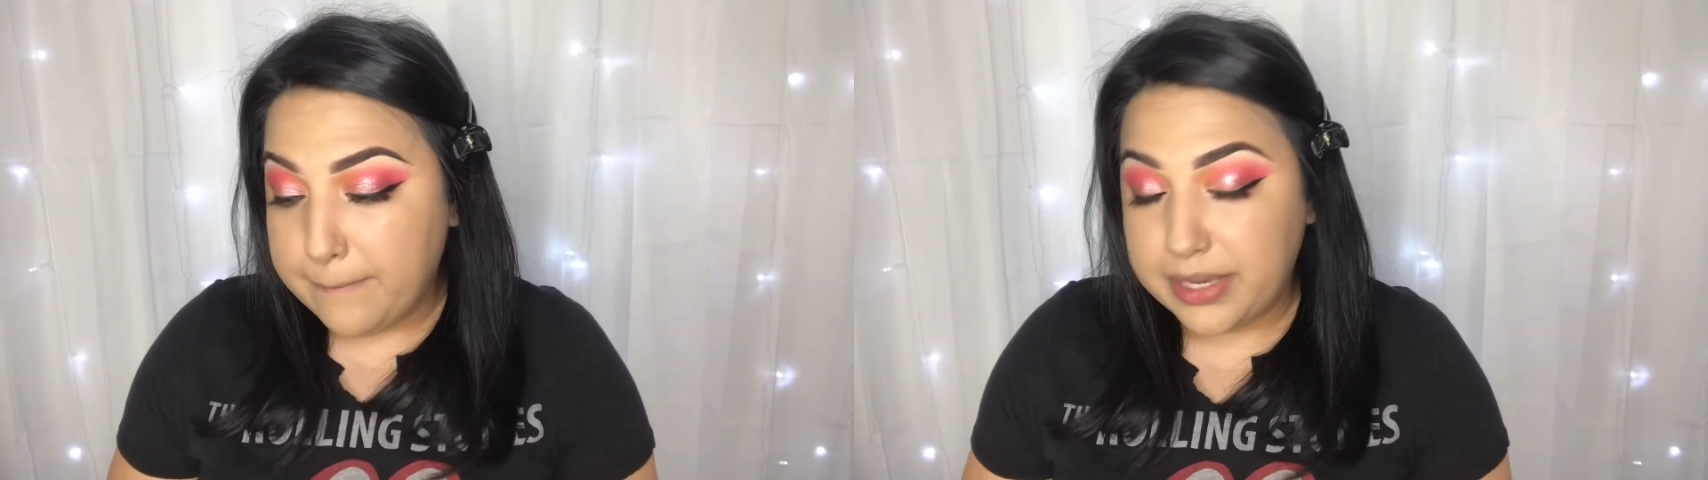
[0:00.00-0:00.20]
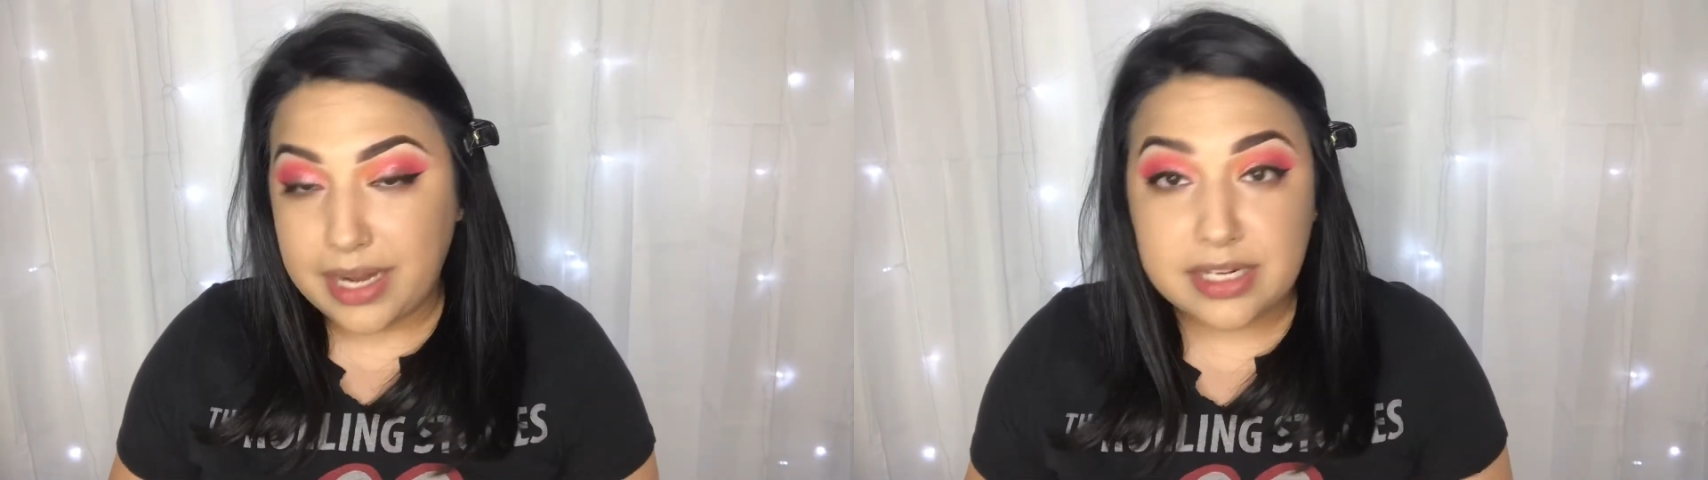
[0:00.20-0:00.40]

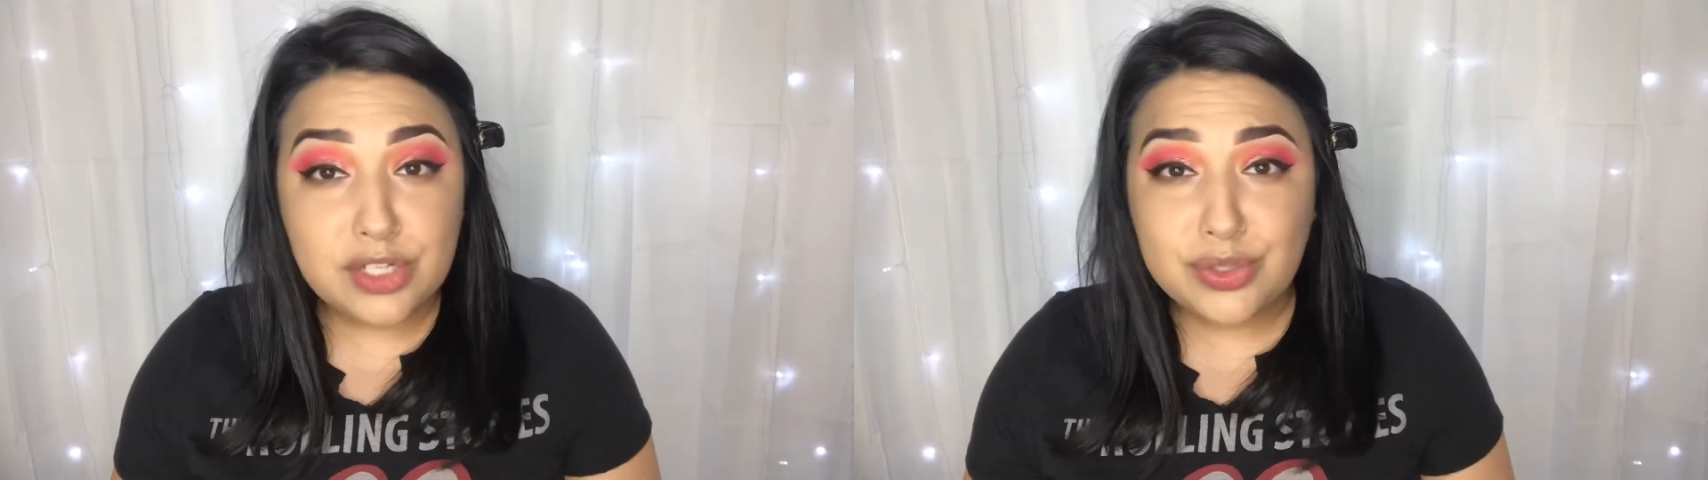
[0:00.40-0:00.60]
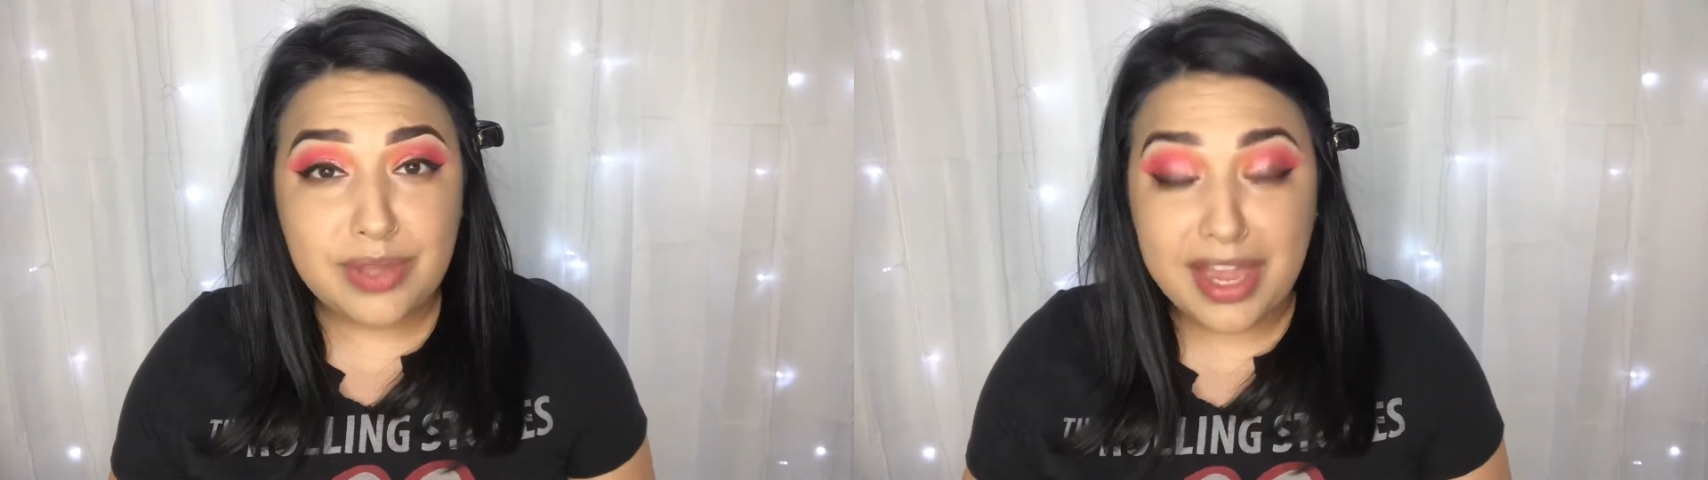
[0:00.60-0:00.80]
I didn't do
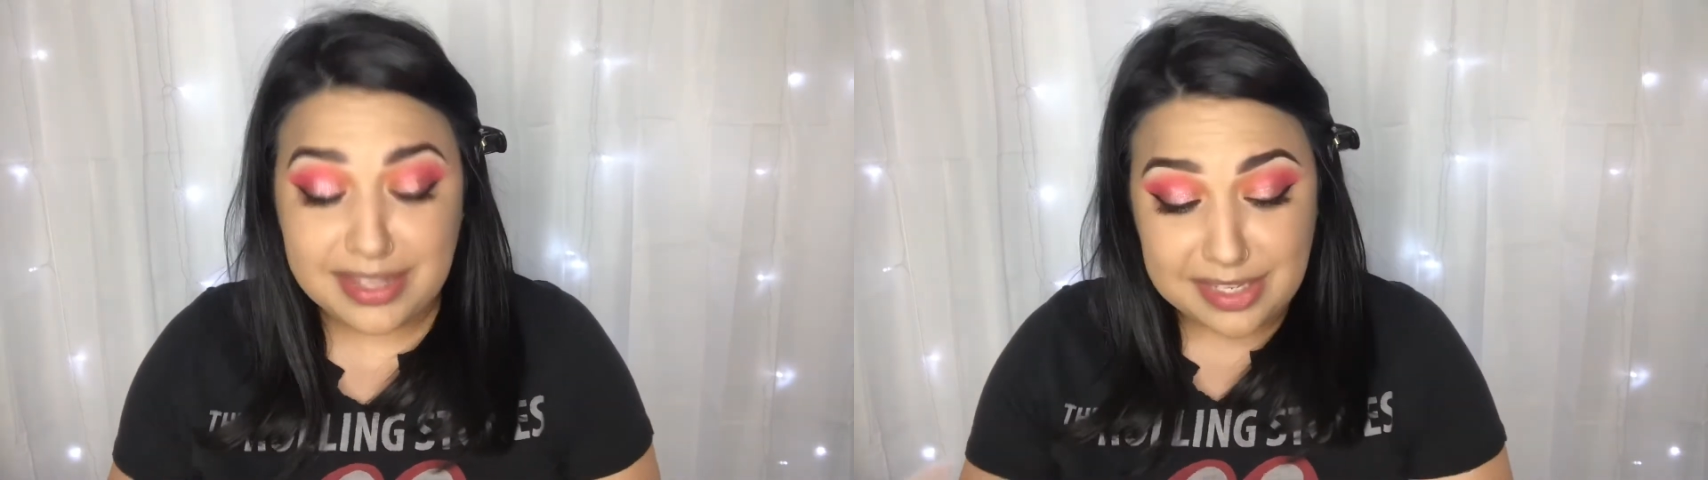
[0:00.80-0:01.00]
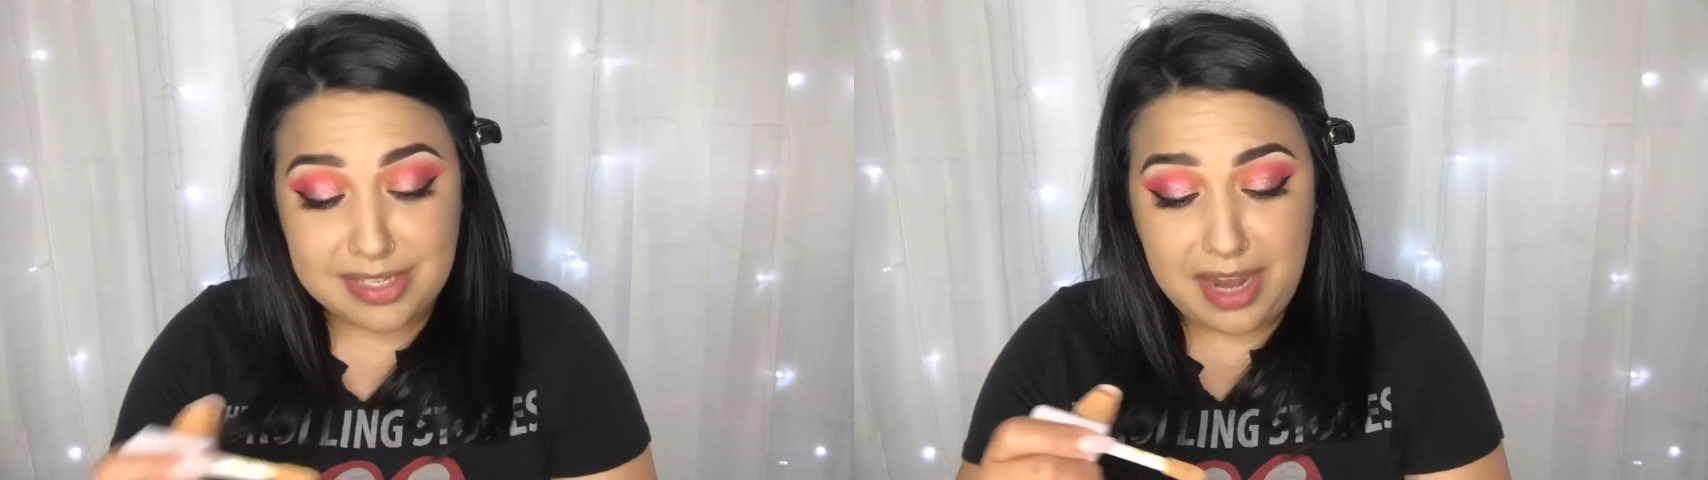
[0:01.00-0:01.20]
that this
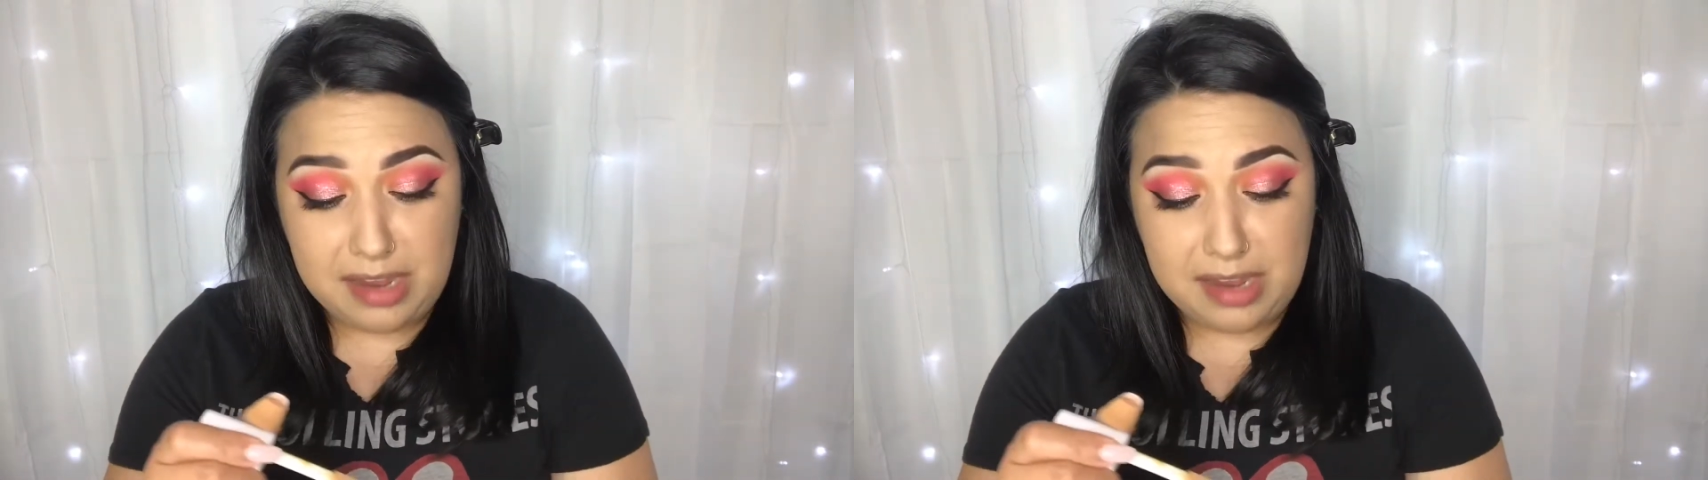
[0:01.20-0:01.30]
time.